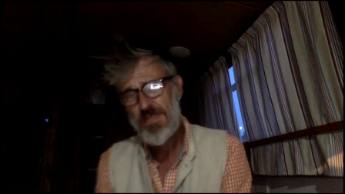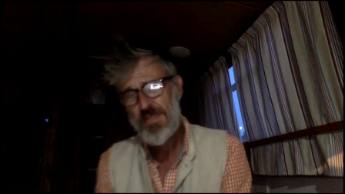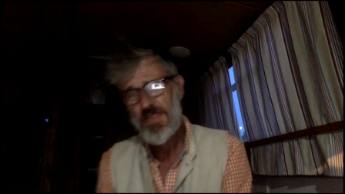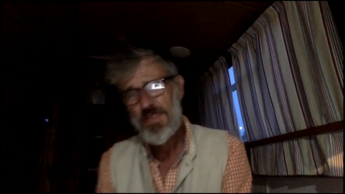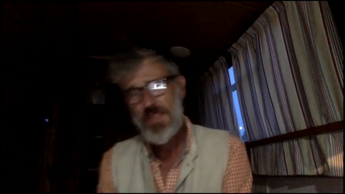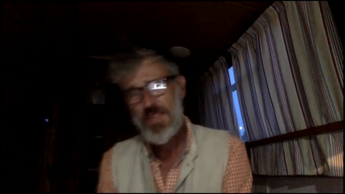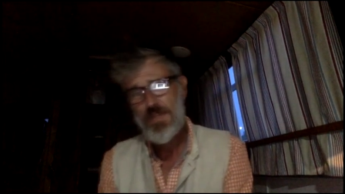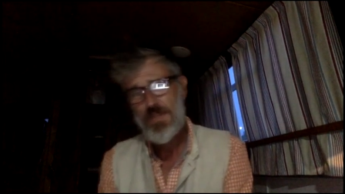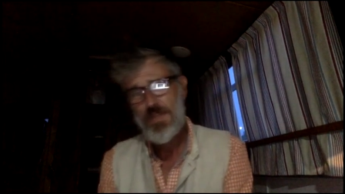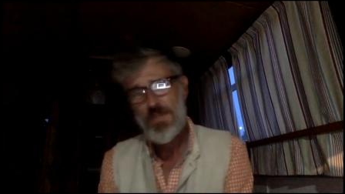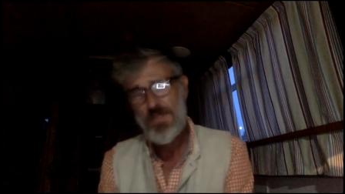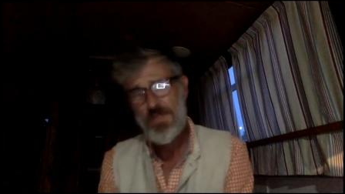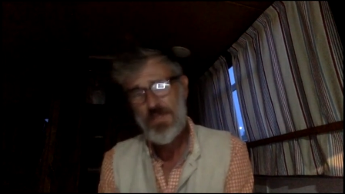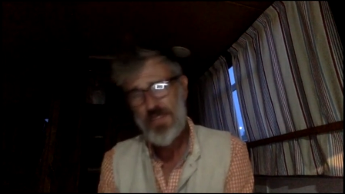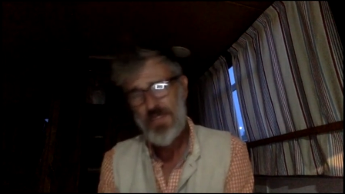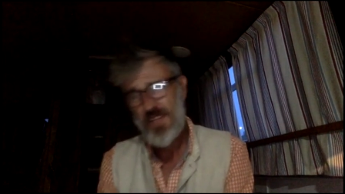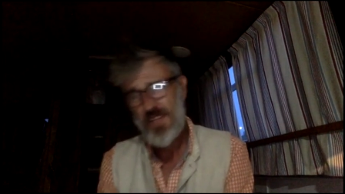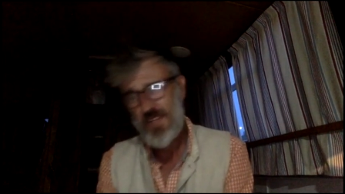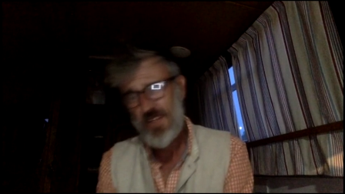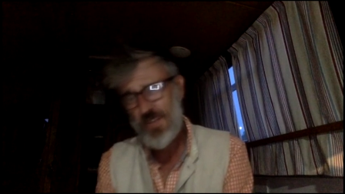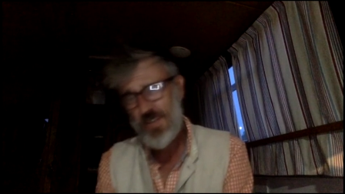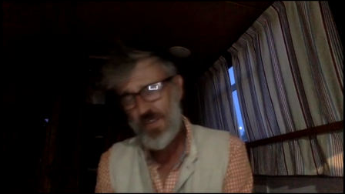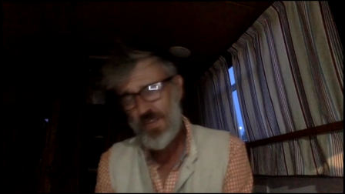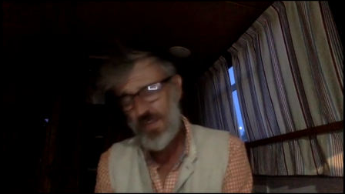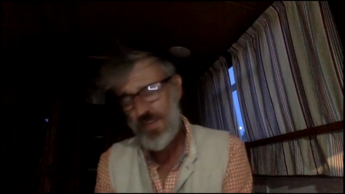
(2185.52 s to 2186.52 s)
I've been telling
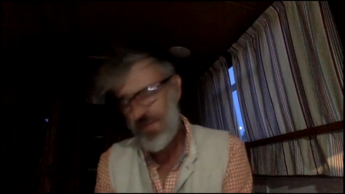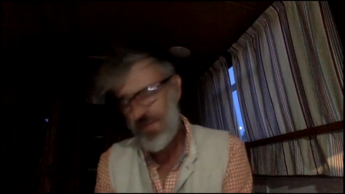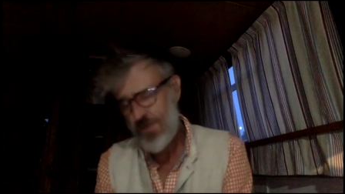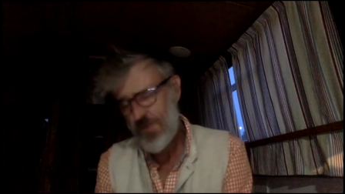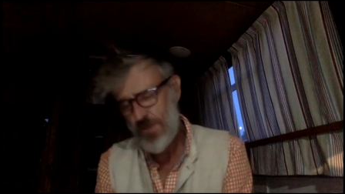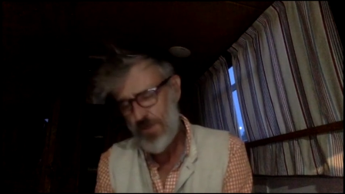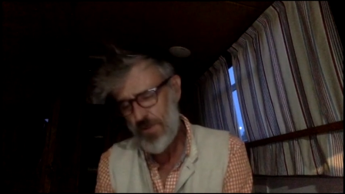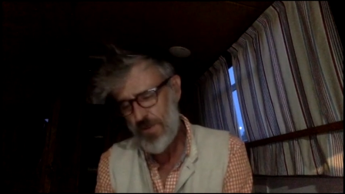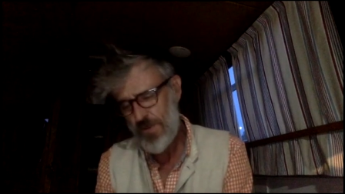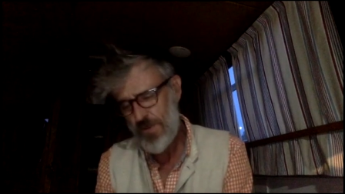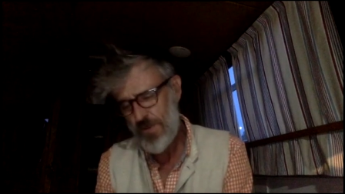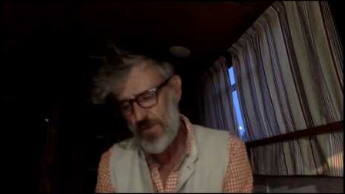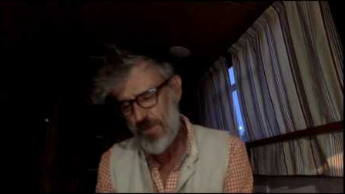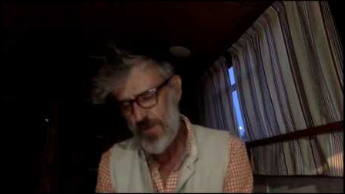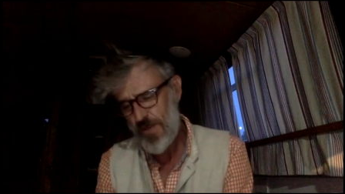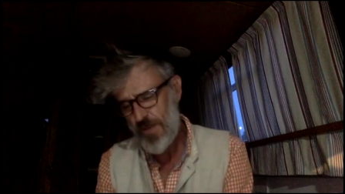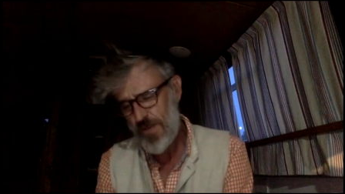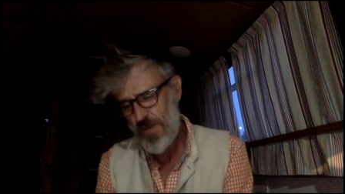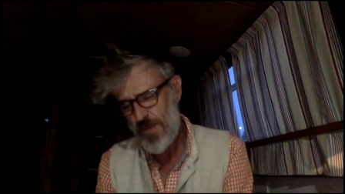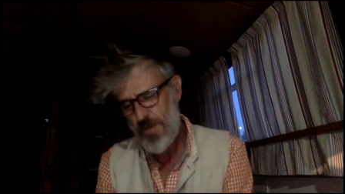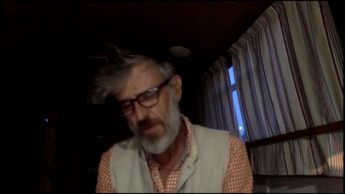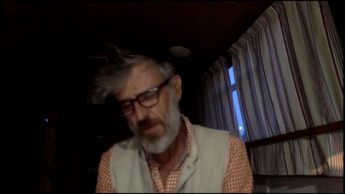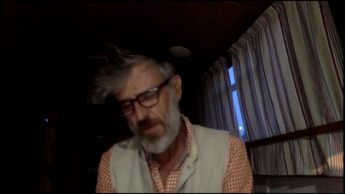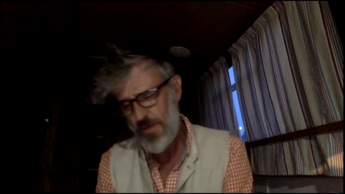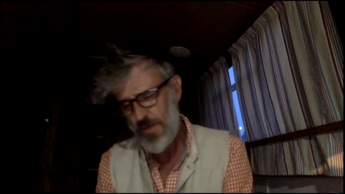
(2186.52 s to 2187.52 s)
you that for a long
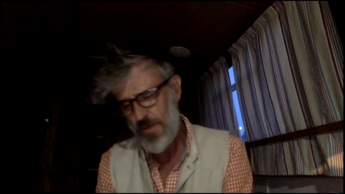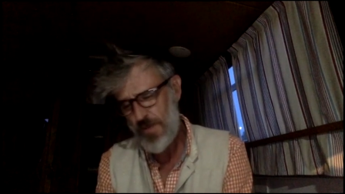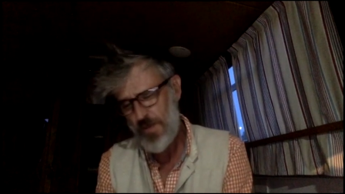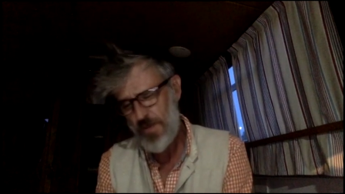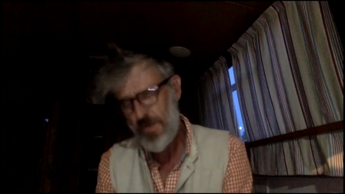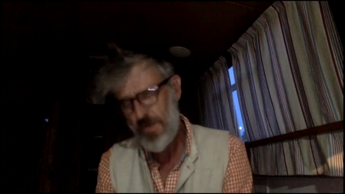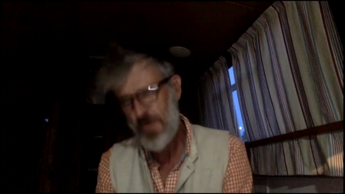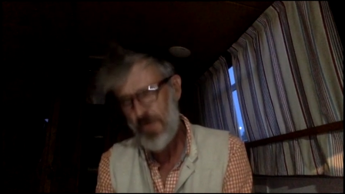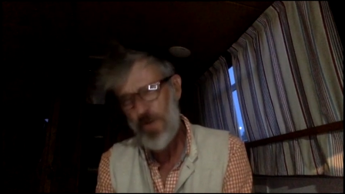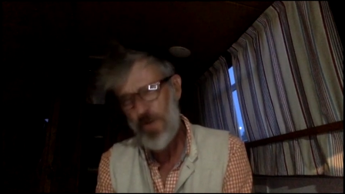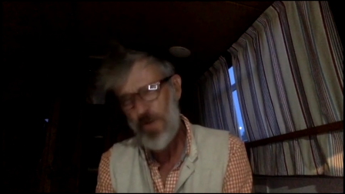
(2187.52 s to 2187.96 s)
time, as we could not